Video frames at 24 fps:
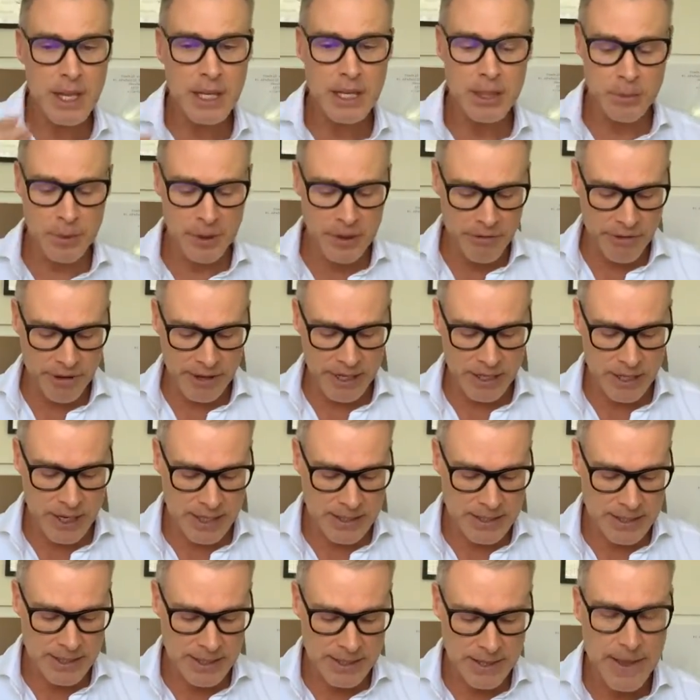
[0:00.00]
to be able to
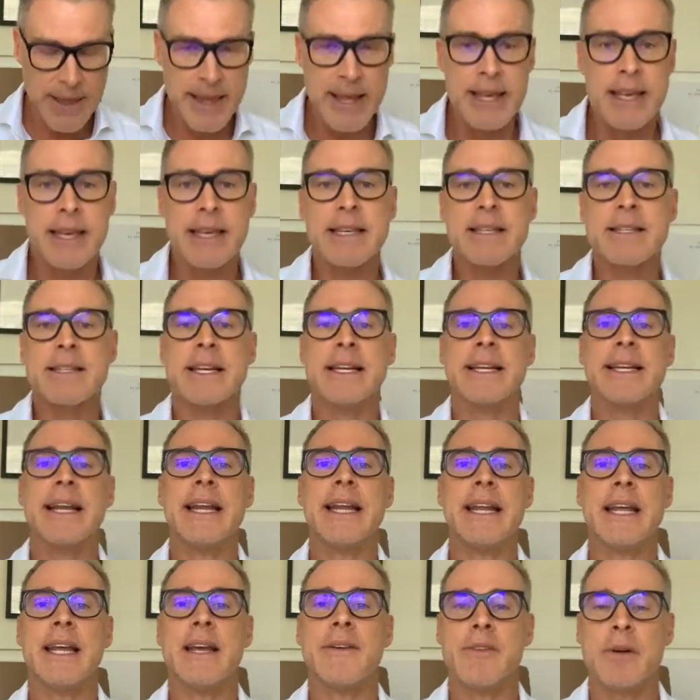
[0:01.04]
recognize it, is in
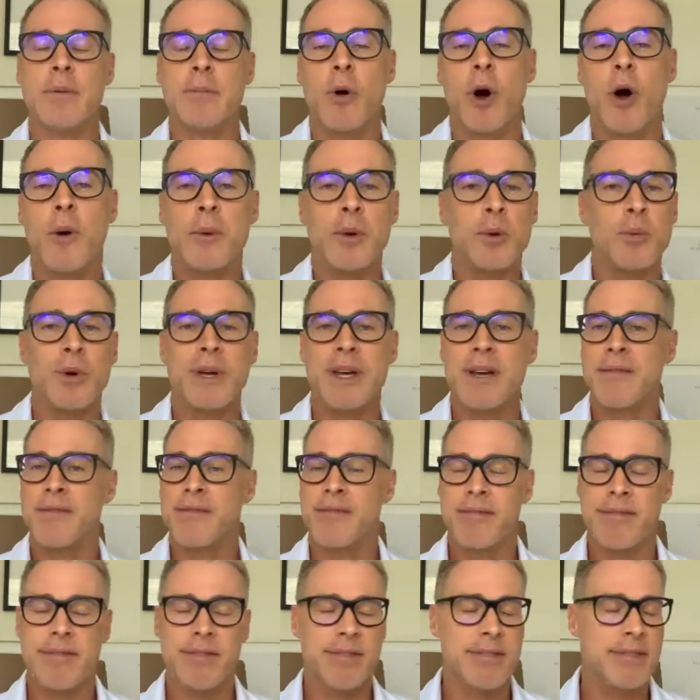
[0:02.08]
any given moment we have
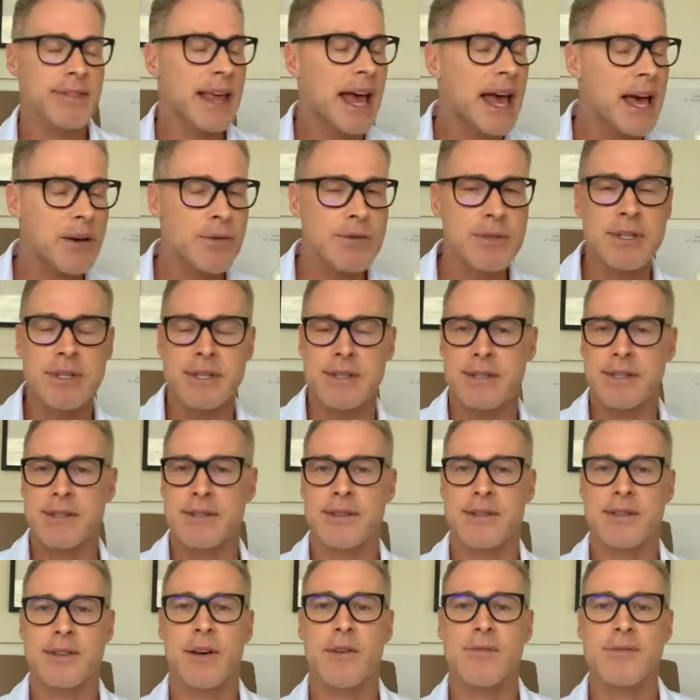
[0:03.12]

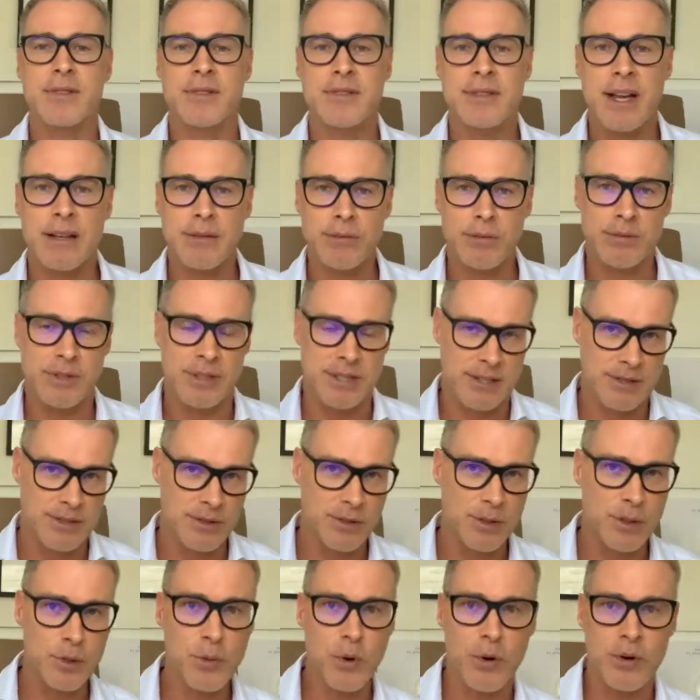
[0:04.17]
thousands of subtleties,
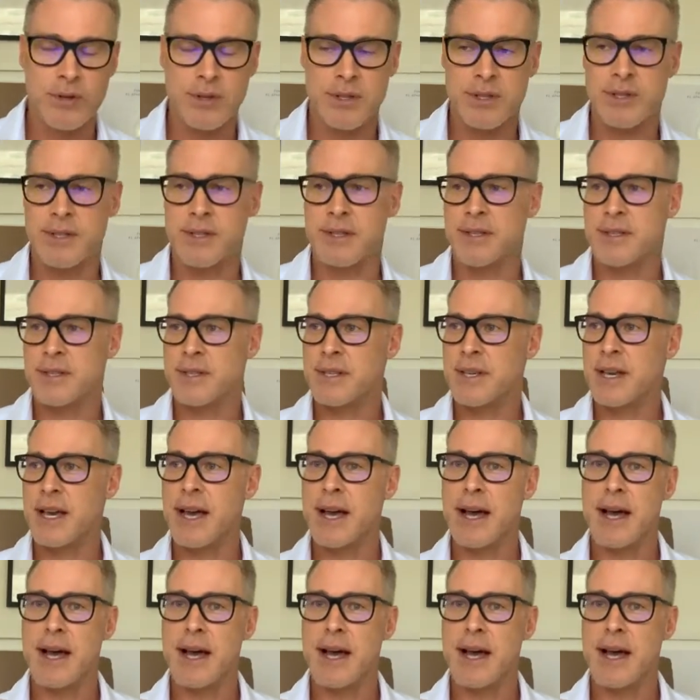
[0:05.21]
nuances,